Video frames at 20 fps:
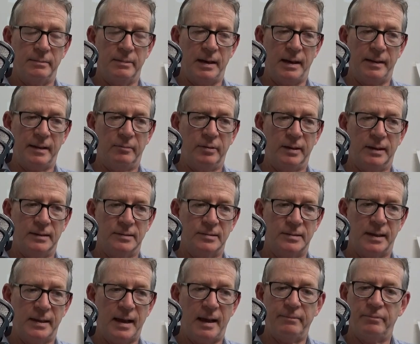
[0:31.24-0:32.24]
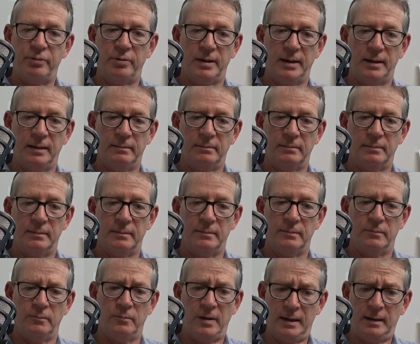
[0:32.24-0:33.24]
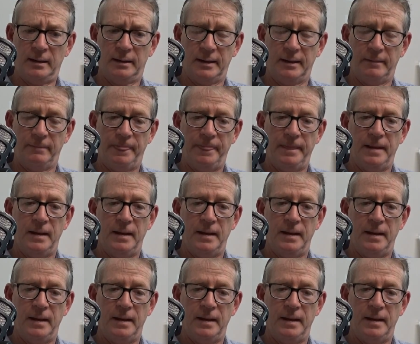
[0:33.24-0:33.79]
I think we can say that pretty readily.